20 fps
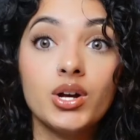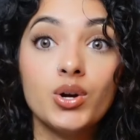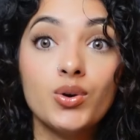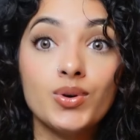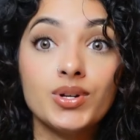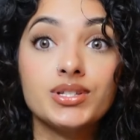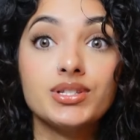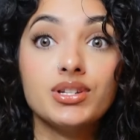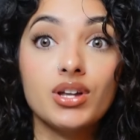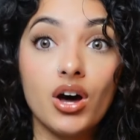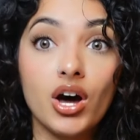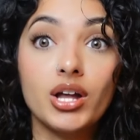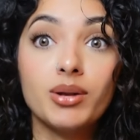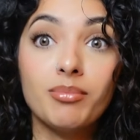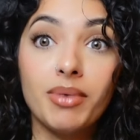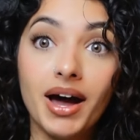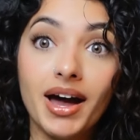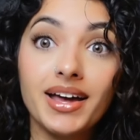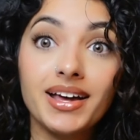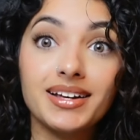who is
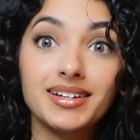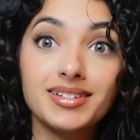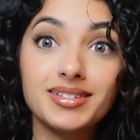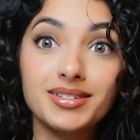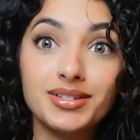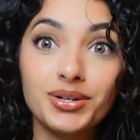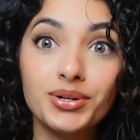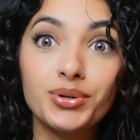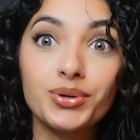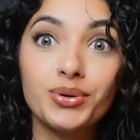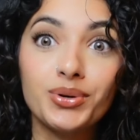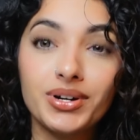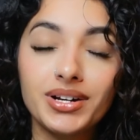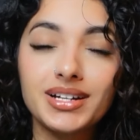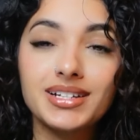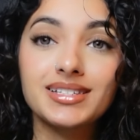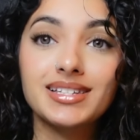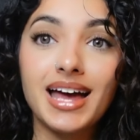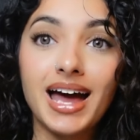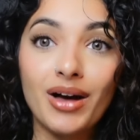non-biased, who
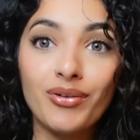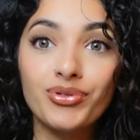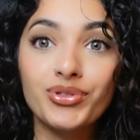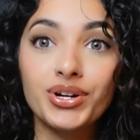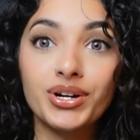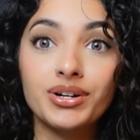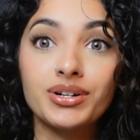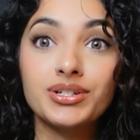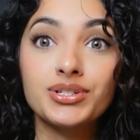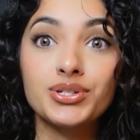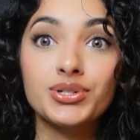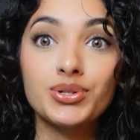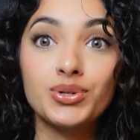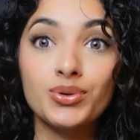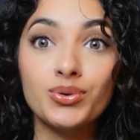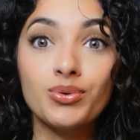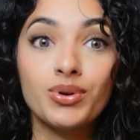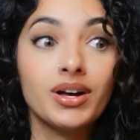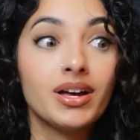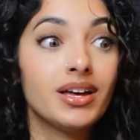is out there
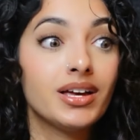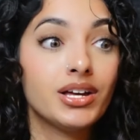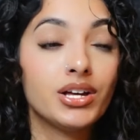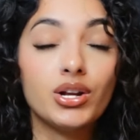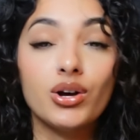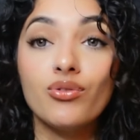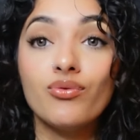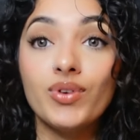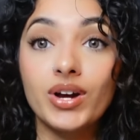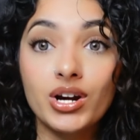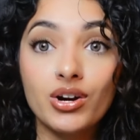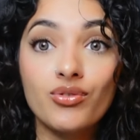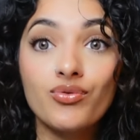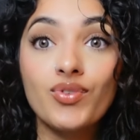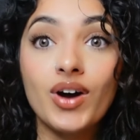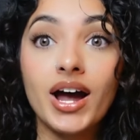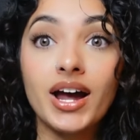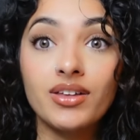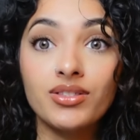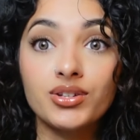to, you know,
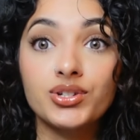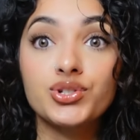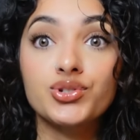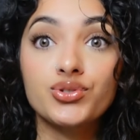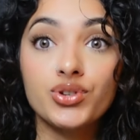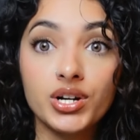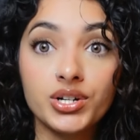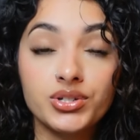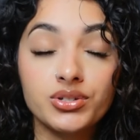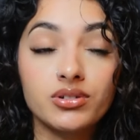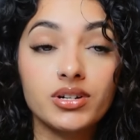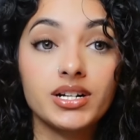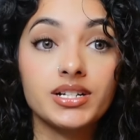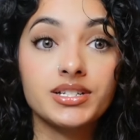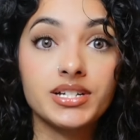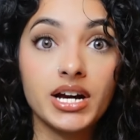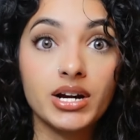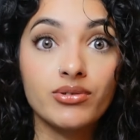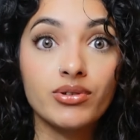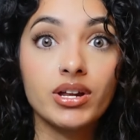verify the structural
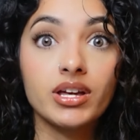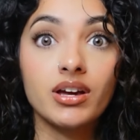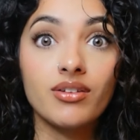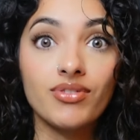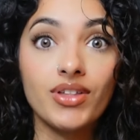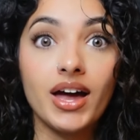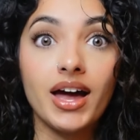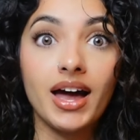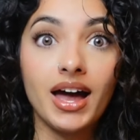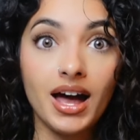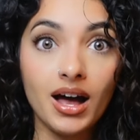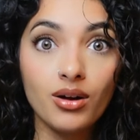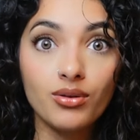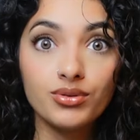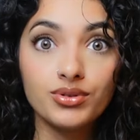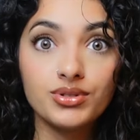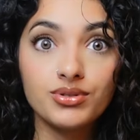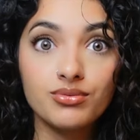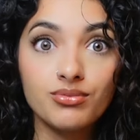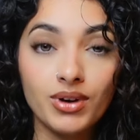integrity of that
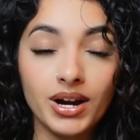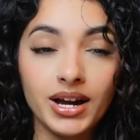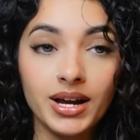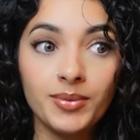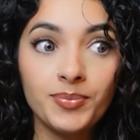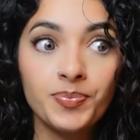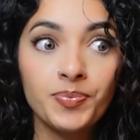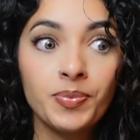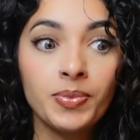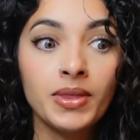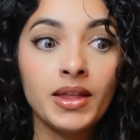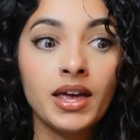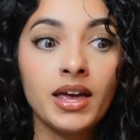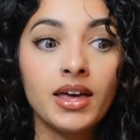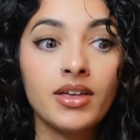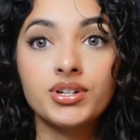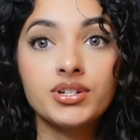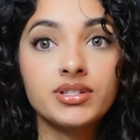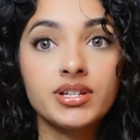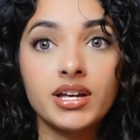house, right?
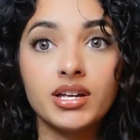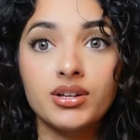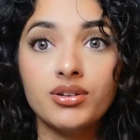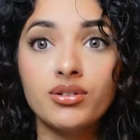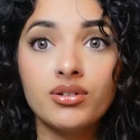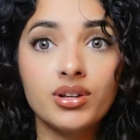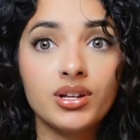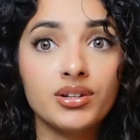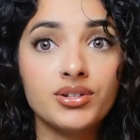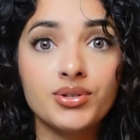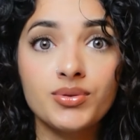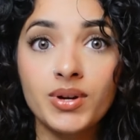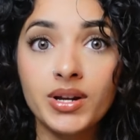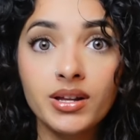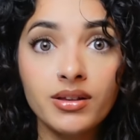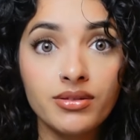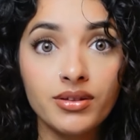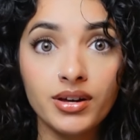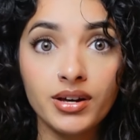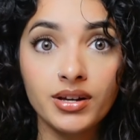They're saying you don't need to do
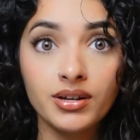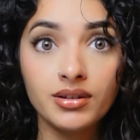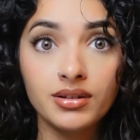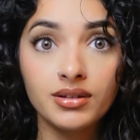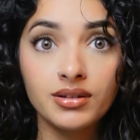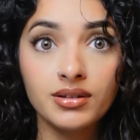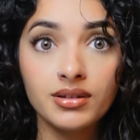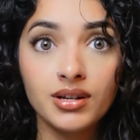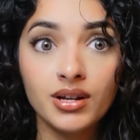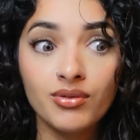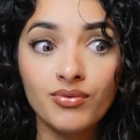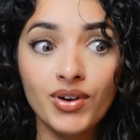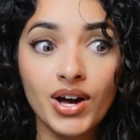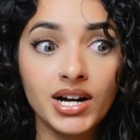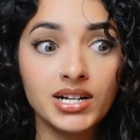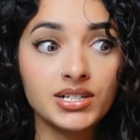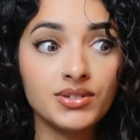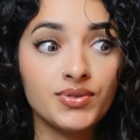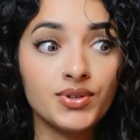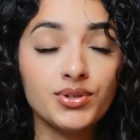anything. In
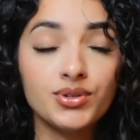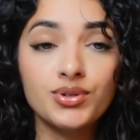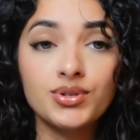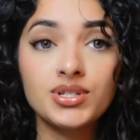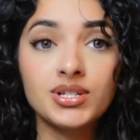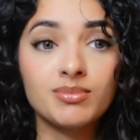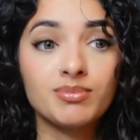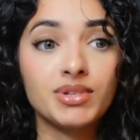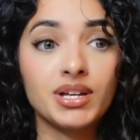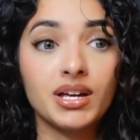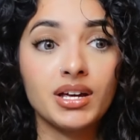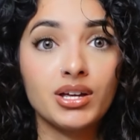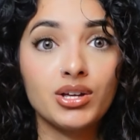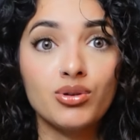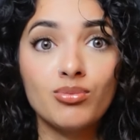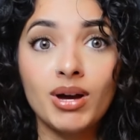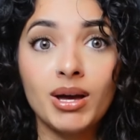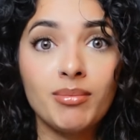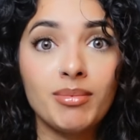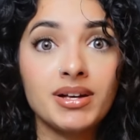fact, if you do something,
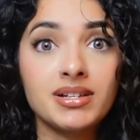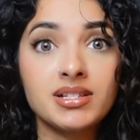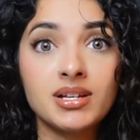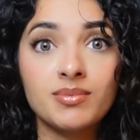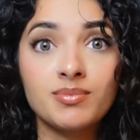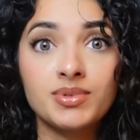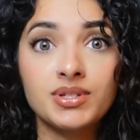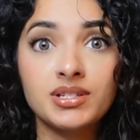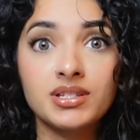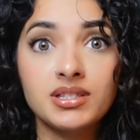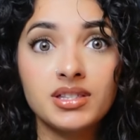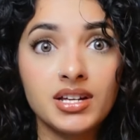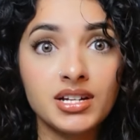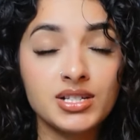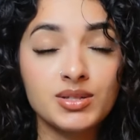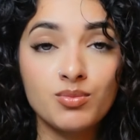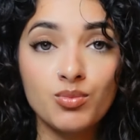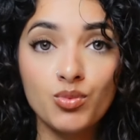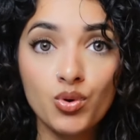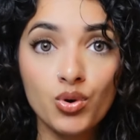you might mess up
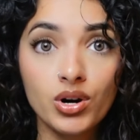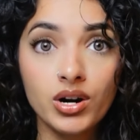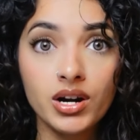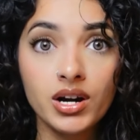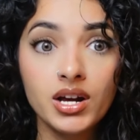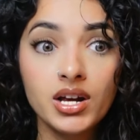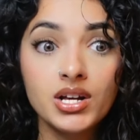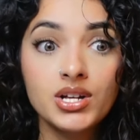things more.